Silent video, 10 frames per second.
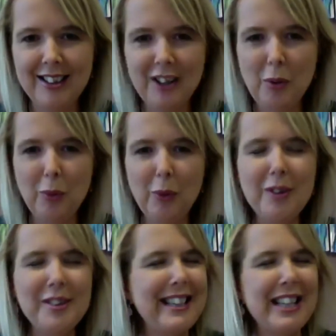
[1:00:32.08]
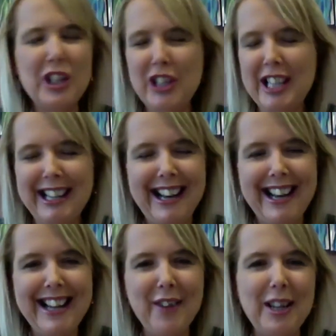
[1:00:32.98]
What's this year,
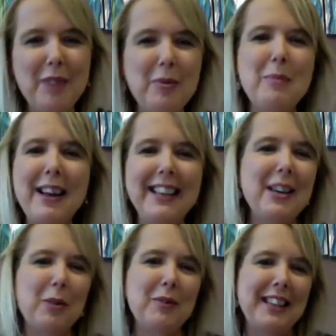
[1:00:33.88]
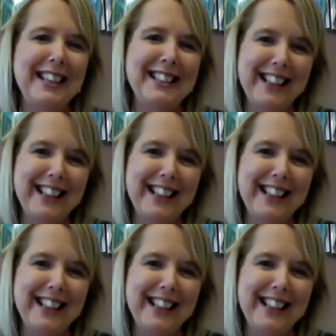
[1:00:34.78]
and how can we make it one of the years that